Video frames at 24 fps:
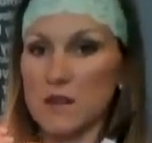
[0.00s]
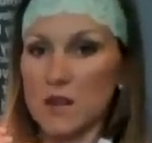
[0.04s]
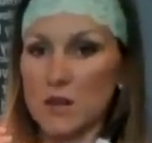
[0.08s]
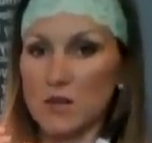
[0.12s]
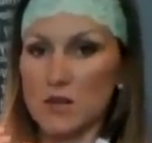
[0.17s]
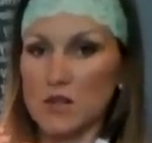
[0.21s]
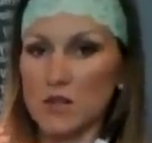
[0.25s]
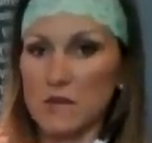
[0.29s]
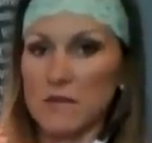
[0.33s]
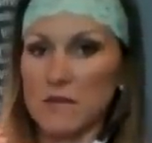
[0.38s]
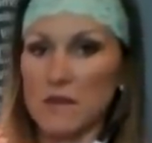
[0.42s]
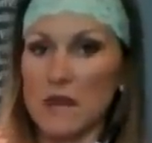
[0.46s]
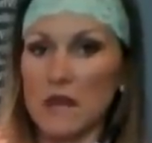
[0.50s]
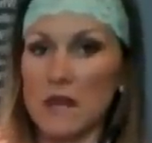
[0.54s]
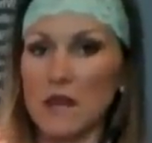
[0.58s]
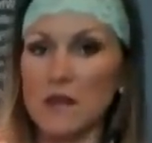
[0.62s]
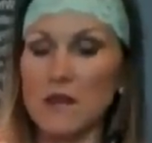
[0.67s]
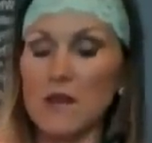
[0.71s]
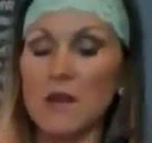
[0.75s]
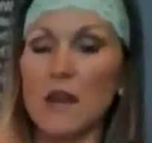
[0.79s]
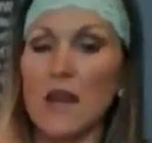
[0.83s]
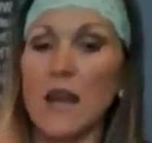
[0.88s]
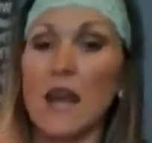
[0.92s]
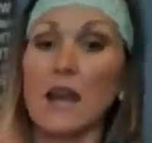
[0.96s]
OGV
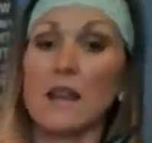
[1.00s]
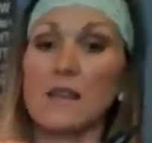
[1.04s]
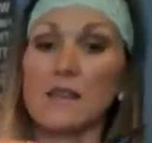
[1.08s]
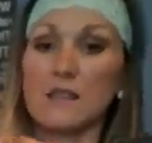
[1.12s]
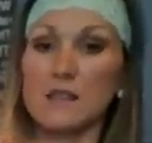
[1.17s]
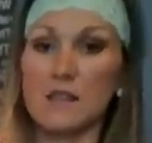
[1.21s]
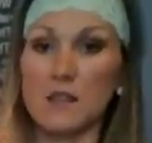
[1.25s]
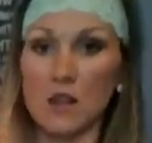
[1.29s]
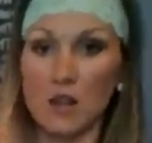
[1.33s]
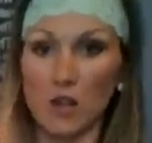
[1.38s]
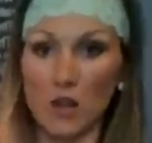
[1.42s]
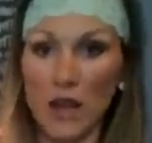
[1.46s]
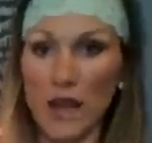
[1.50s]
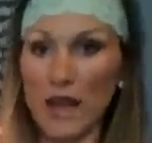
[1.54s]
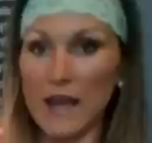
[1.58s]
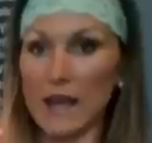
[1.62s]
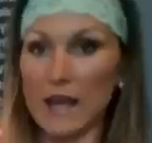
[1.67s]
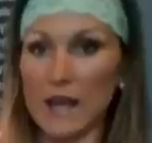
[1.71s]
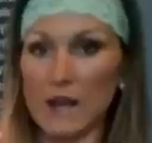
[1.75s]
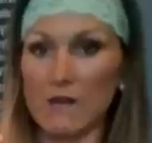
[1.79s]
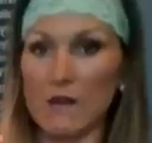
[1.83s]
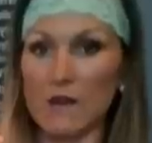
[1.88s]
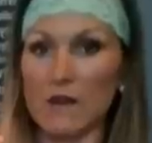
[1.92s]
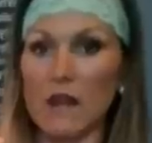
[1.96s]
and to their leg
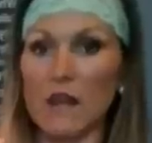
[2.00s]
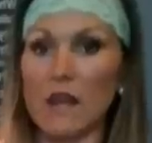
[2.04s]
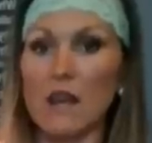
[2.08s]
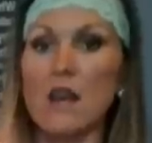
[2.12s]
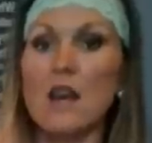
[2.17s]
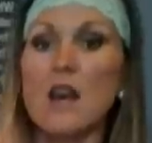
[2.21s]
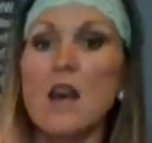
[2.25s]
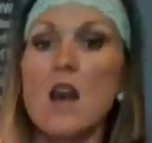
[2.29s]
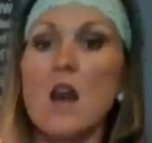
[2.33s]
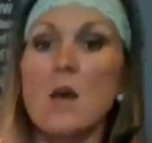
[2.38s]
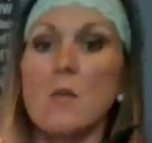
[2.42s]
and everything.